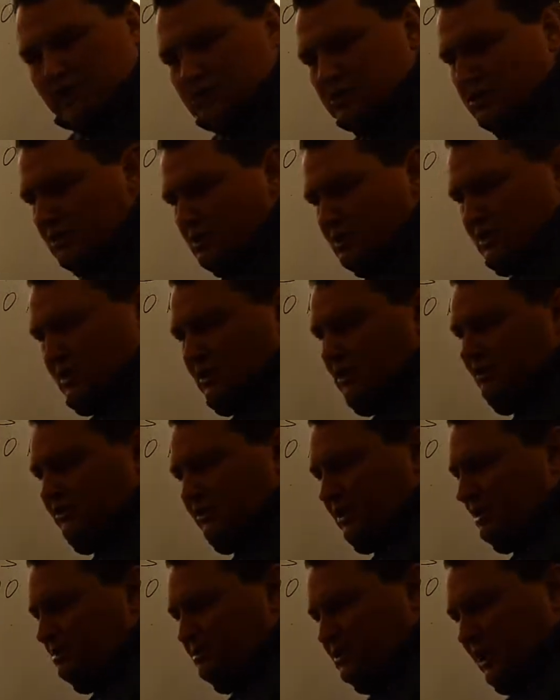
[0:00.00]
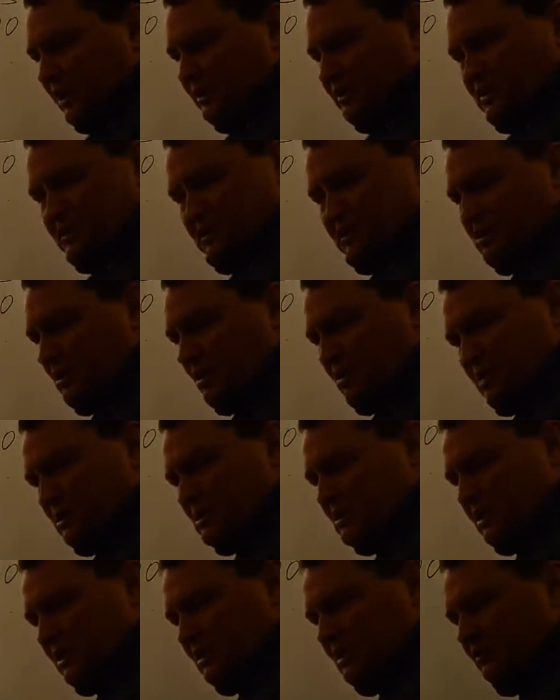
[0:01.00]
It's a different planet, so
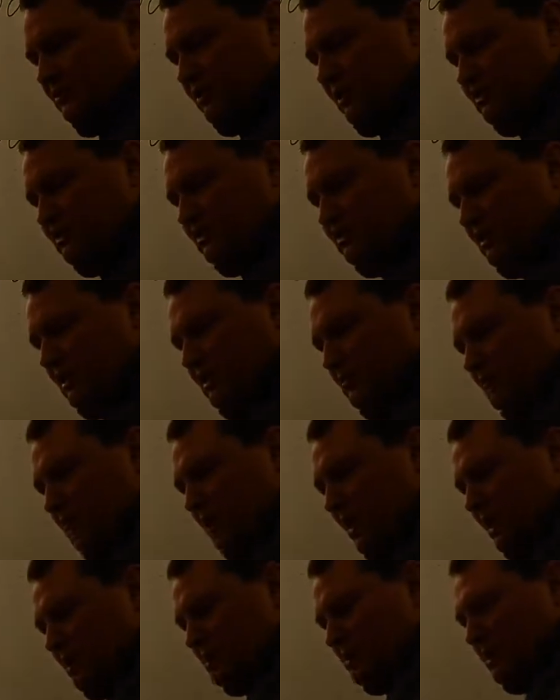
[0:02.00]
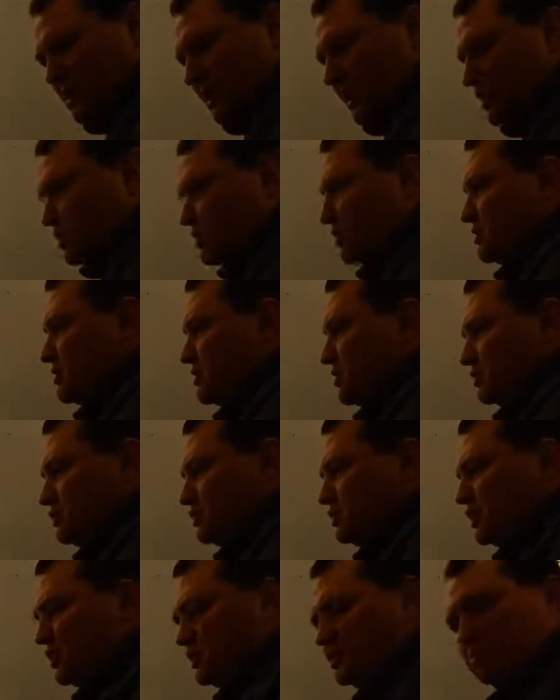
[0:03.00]
it's a different acceleration. So
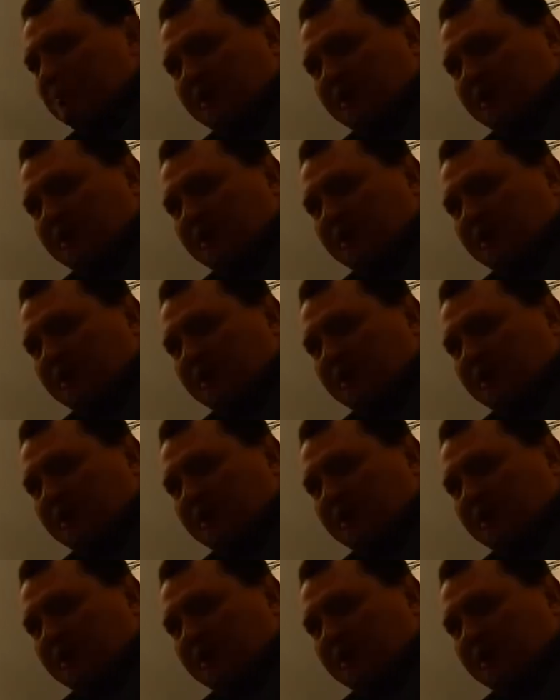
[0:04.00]
don't